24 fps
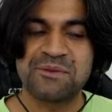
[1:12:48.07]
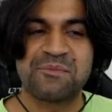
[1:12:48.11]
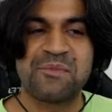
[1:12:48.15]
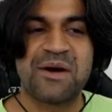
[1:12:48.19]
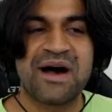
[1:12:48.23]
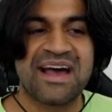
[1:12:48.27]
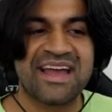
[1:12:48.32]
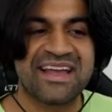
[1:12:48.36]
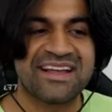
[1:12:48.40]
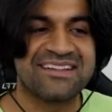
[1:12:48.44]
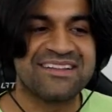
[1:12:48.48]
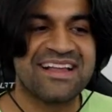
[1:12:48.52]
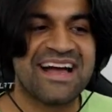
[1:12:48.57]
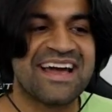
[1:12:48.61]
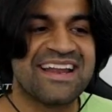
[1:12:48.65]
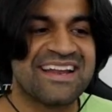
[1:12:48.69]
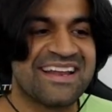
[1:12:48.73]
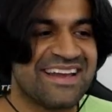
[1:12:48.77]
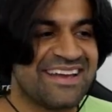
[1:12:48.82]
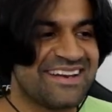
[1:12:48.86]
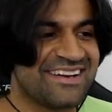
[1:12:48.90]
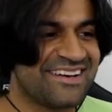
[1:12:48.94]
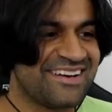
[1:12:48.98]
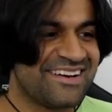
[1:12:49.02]
my
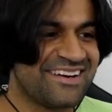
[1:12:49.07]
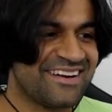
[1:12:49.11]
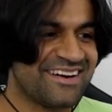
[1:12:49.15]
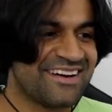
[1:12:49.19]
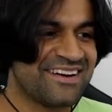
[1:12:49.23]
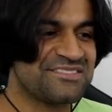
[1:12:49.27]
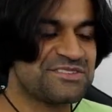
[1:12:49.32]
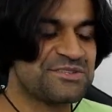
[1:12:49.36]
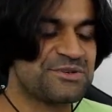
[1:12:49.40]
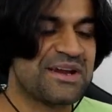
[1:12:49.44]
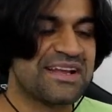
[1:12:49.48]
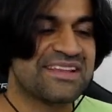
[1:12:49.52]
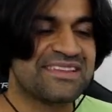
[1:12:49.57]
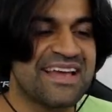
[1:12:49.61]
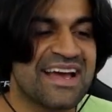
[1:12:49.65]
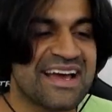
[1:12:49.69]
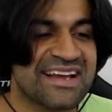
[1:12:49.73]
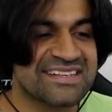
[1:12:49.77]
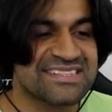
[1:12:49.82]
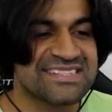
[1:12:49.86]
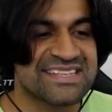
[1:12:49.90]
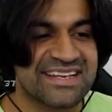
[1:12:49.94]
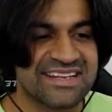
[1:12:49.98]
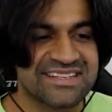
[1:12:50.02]
gladiator of strength
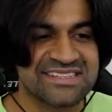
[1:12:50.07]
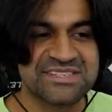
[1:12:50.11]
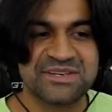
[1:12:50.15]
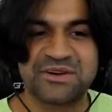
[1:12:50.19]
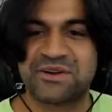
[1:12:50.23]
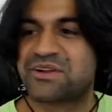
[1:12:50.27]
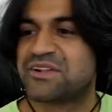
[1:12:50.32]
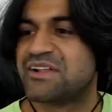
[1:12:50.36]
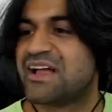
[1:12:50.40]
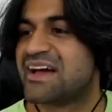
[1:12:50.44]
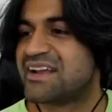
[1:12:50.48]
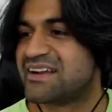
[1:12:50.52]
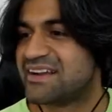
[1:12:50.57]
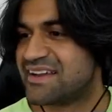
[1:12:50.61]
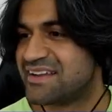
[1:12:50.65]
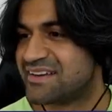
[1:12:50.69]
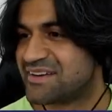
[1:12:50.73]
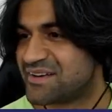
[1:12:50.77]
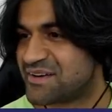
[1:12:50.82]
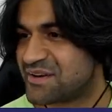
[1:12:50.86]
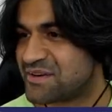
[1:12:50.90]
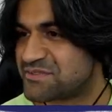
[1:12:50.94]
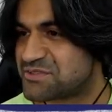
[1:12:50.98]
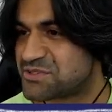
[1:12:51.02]
X against your
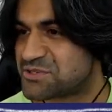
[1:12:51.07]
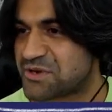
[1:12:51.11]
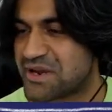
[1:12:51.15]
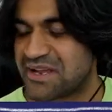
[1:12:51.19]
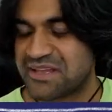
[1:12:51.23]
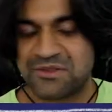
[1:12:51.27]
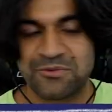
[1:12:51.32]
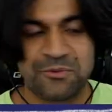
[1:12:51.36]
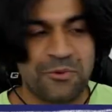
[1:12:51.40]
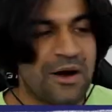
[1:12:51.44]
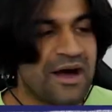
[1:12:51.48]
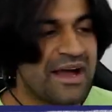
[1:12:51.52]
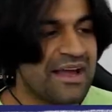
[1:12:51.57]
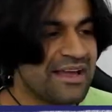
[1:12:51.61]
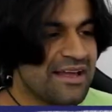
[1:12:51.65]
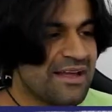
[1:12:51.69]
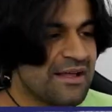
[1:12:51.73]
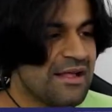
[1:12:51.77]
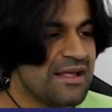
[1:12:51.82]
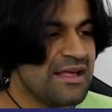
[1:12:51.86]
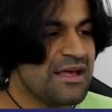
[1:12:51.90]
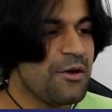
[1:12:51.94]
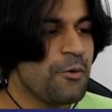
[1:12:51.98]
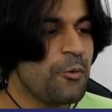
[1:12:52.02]
gladiator of strength Y.
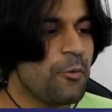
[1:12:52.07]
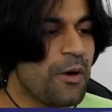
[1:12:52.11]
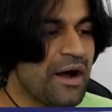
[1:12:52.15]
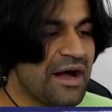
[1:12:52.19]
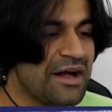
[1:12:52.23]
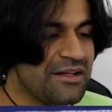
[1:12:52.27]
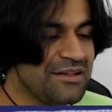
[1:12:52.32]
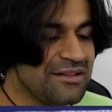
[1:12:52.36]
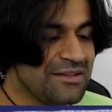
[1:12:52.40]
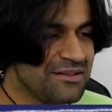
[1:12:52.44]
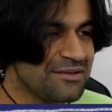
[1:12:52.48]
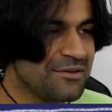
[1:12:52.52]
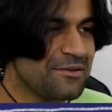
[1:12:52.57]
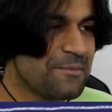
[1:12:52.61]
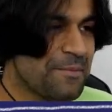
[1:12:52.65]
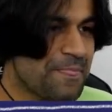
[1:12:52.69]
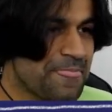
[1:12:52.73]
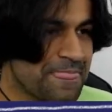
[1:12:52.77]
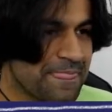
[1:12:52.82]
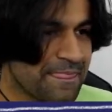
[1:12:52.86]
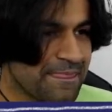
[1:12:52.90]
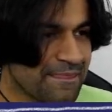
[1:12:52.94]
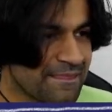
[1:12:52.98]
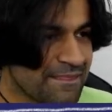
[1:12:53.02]
Well,
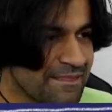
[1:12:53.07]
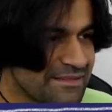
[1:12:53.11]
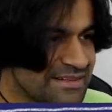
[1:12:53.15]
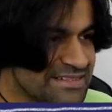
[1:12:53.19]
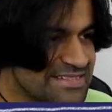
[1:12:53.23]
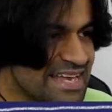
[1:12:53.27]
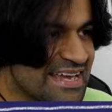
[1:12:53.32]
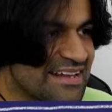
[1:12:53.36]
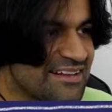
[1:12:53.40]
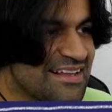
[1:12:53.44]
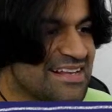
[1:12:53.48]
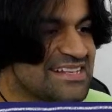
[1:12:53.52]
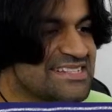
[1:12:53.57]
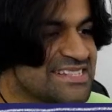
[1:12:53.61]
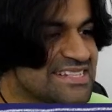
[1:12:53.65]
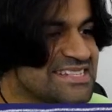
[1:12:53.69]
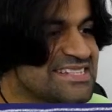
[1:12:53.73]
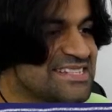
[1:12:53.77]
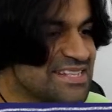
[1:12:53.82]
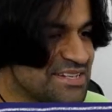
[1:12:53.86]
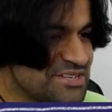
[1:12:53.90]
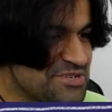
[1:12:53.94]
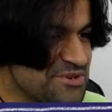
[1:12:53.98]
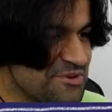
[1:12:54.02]
let's analyze this
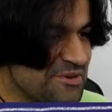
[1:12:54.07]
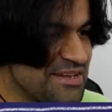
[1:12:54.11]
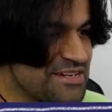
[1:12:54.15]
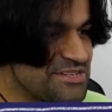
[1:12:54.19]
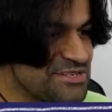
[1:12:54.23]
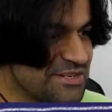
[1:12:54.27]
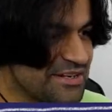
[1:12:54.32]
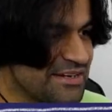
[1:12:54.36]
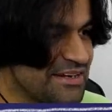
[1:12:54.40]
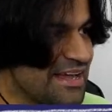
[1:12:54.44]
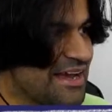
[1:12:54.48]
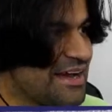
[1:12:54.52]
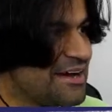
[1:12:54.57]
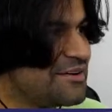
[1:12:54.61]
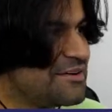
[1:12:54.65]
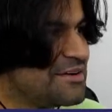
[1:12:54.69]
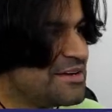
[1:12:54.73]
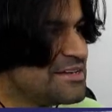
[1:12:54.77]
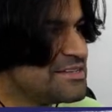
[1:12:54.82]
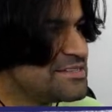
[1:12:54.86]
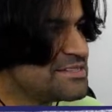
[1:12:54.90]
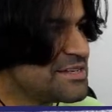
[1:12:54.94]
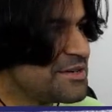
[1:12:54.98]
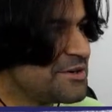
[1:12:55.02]
situation now.
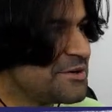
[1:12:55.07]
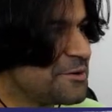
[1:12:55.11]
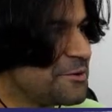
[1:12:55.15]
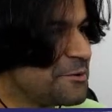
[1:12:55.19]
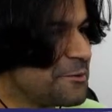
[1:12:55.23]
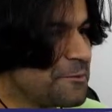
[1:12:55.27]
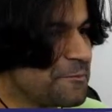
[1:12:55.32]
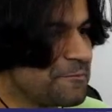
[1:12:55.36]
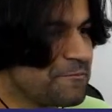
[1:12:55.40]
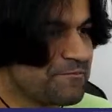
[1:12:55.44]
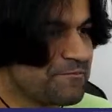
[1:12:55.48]
So